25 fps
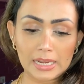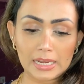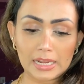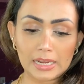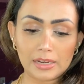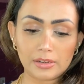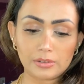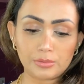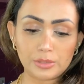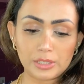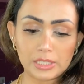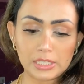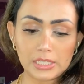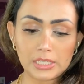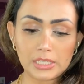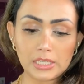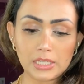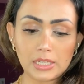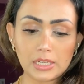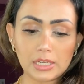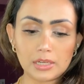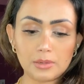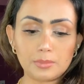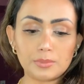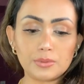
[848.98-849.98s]
I
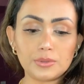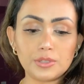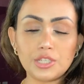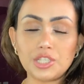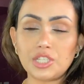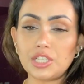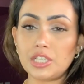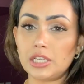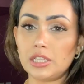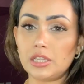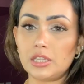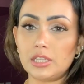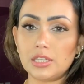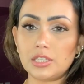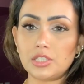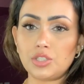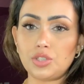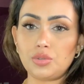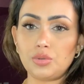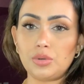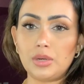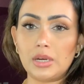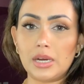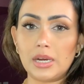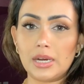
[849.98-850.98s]
really appreciate that
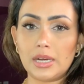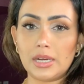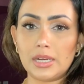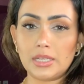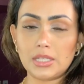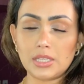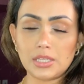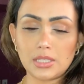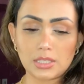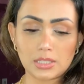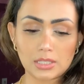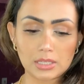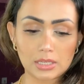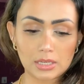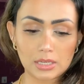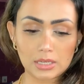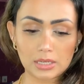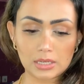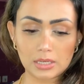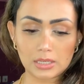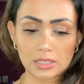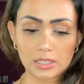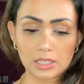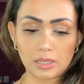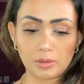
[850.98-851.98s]
you guys
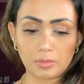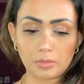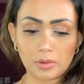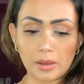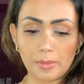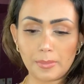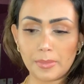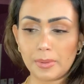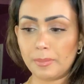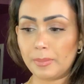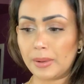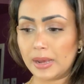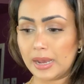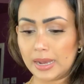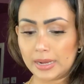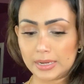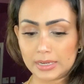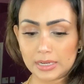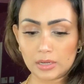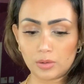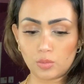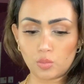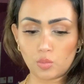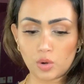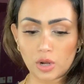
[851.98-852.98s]
keep coming back
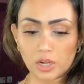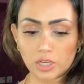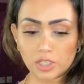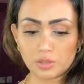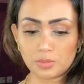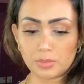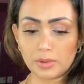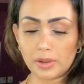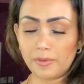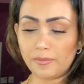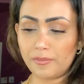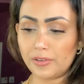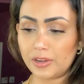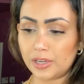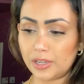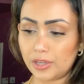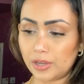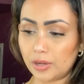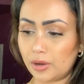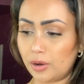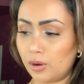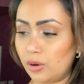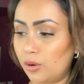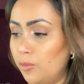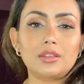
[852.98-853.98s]
and watch my
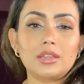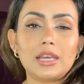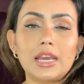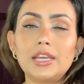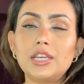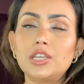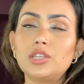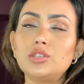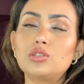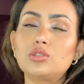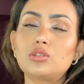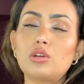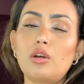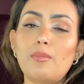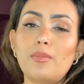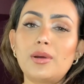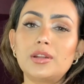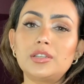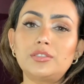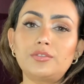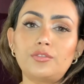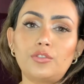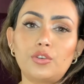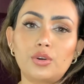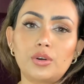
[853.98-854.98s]
video. Thank you so
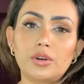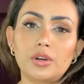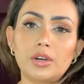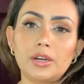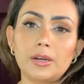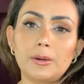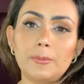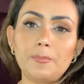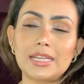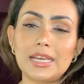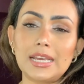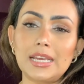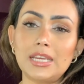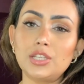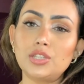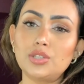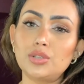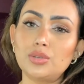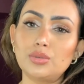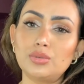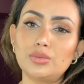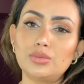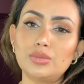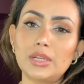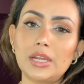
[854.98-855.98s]
much for staying
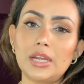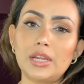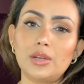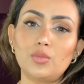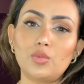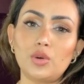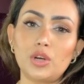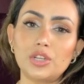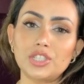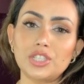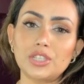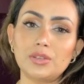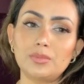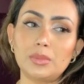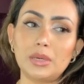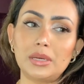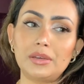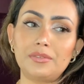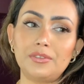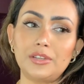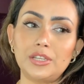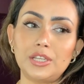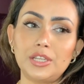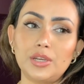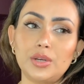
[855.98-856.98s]
tuned and watching my
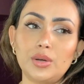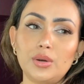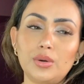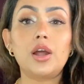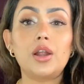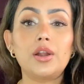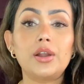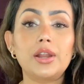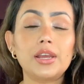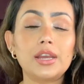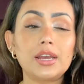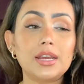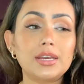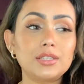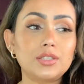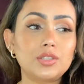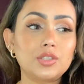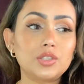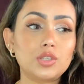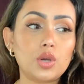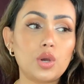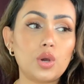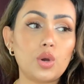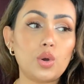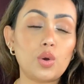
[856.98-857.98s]
video. All right, guys,
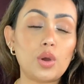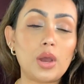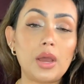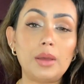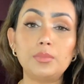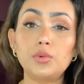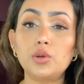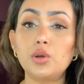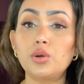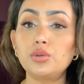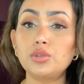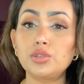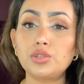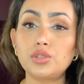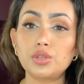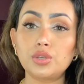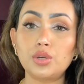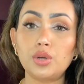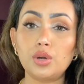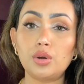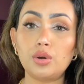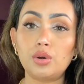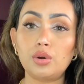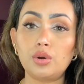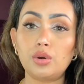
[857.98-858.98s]
so I'm going to
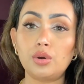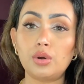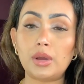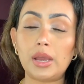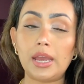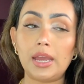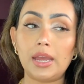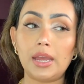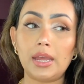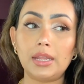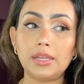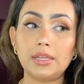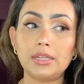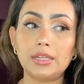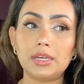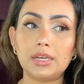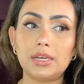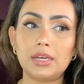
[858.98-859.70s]
go and